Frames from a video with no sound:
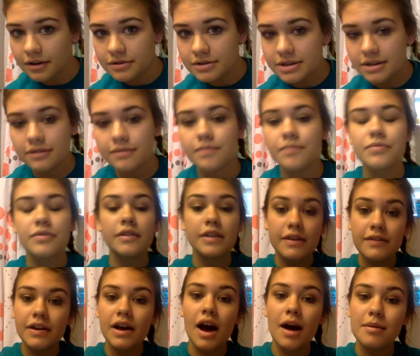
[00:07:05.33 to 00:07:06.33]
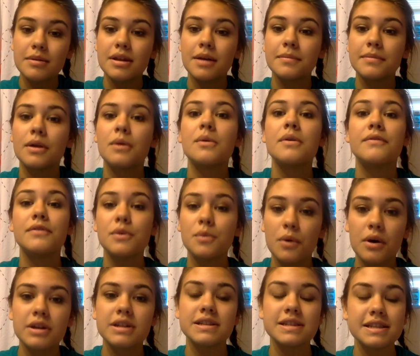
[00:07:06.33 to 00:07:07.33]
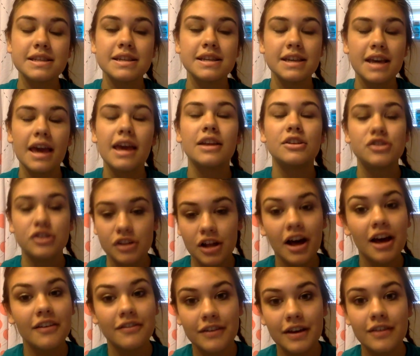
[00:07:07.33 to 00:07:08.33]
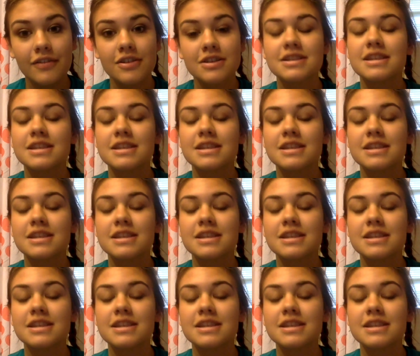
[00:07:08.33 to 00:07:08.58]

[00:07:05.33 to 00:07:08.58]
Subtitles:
So leave a comment down below if you want to see a July favorites,